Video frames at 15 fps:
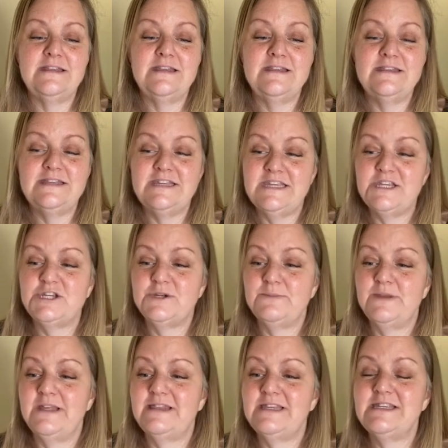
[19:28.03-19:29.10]
teach them
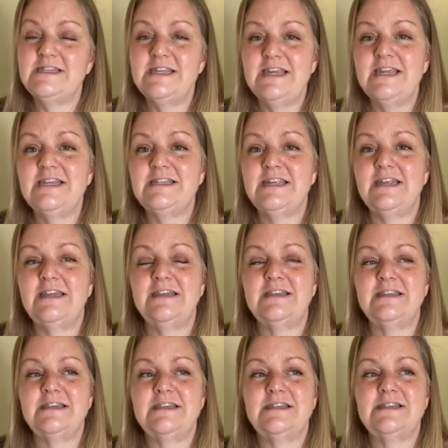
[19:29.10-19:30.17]
that this isn't
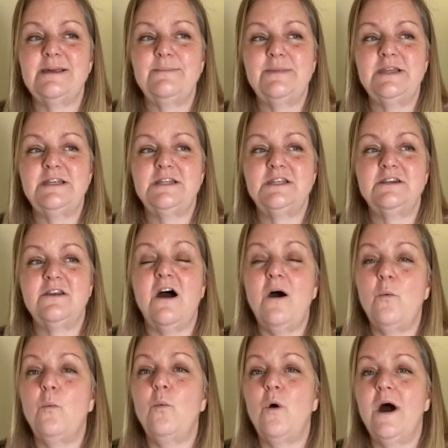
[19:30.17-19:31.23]
something to
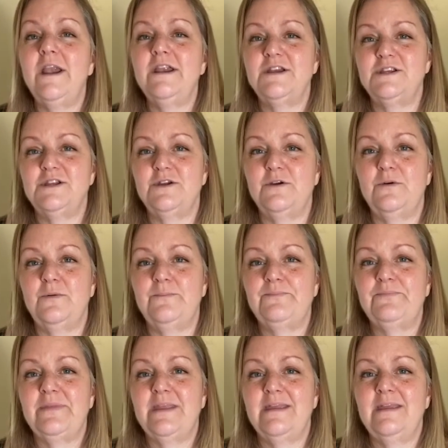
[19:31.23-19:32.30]
not want to do.
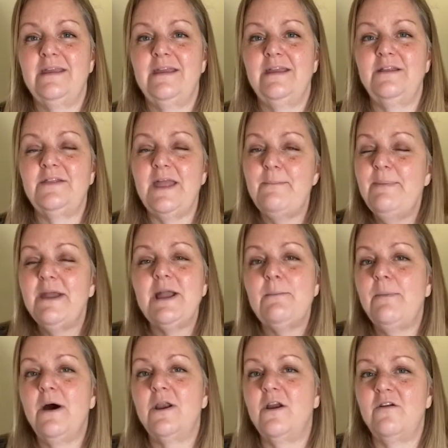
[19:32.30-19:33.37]
They pick up
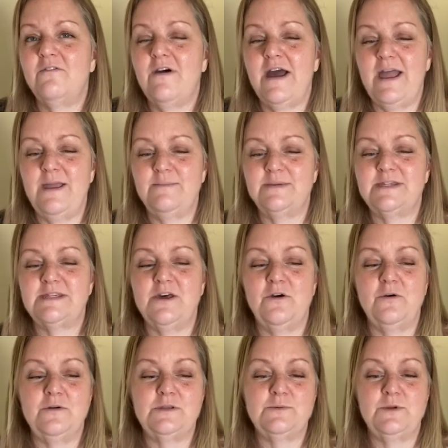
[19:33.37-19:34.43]
on our vibes.
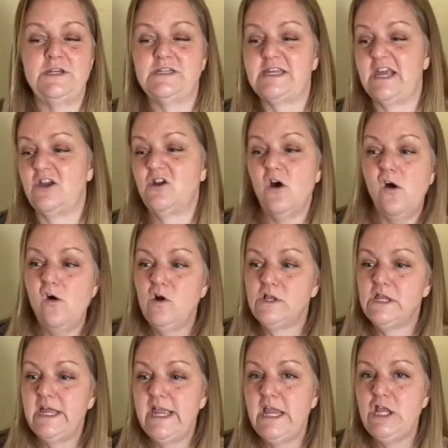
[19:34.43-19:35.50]
So it's when it's like, go
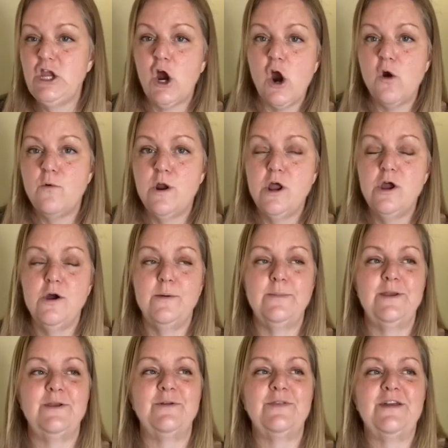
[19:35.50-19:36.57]
clean your room,
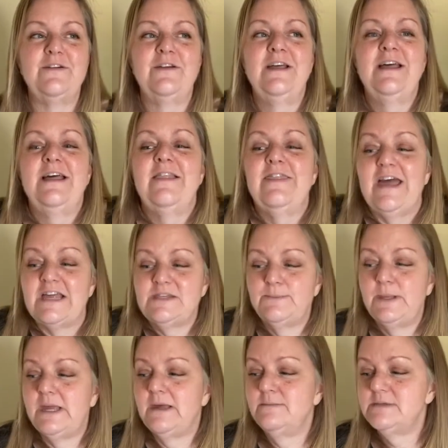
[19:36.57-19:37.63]
that
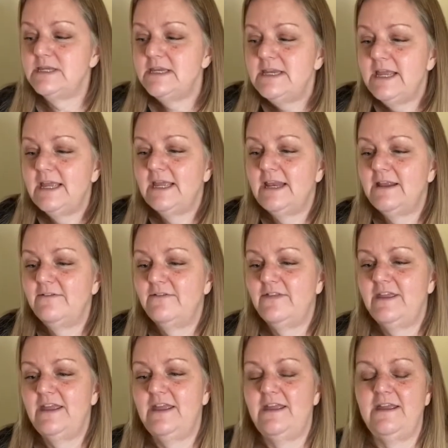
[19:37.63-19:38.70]
becomes a negative
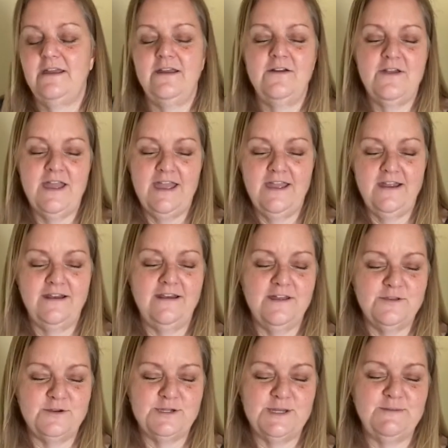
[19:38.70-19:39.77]
thing. Okay,
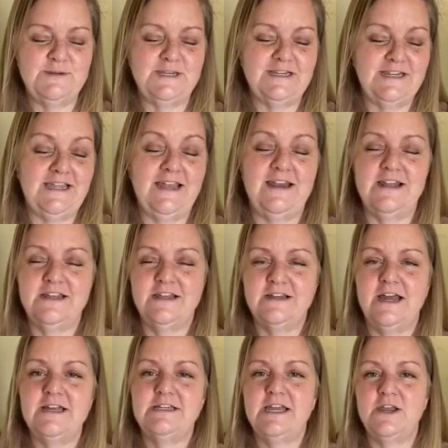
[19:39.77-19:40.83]
another subject again.
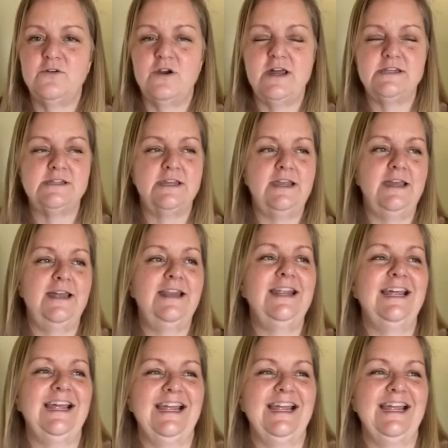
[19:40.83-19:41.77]
I digress again.